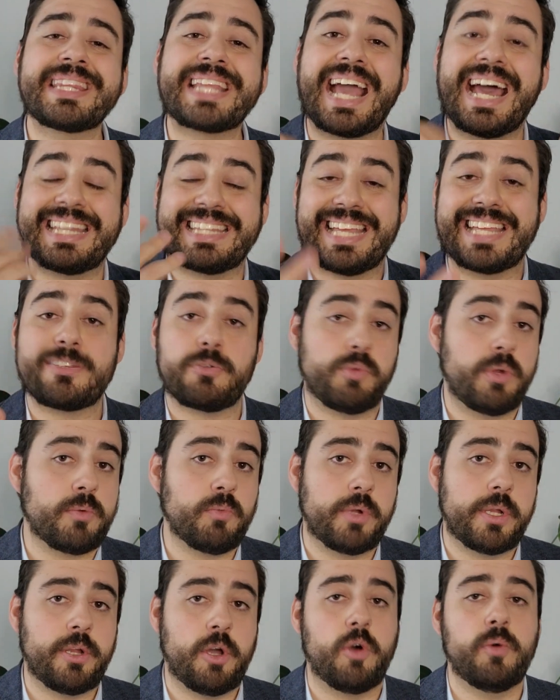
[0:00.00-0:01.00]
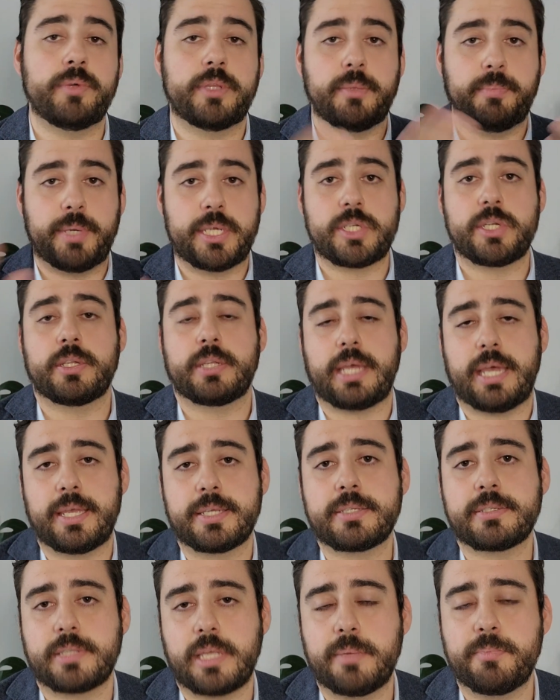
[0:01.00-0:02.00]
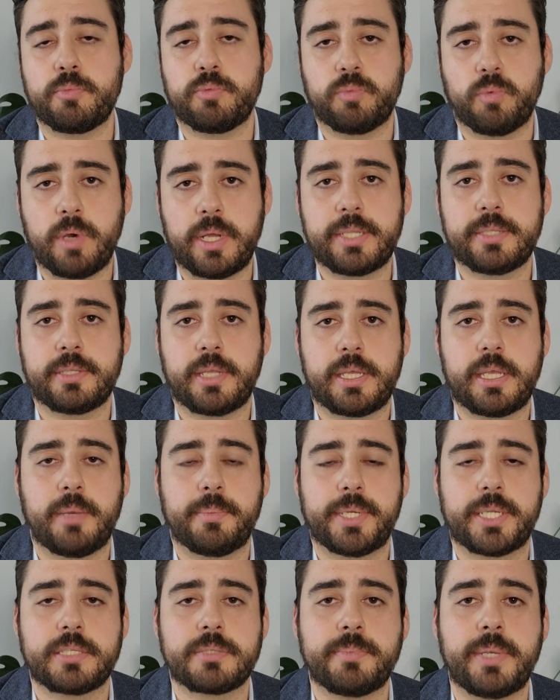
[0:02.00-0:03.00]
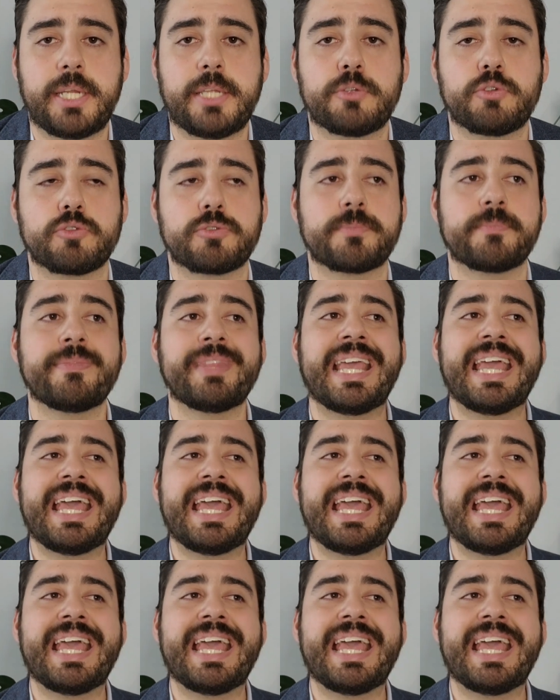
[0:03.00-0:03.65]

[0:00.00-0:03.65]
and that's when we know the patient has type 1 diabetes mellitus.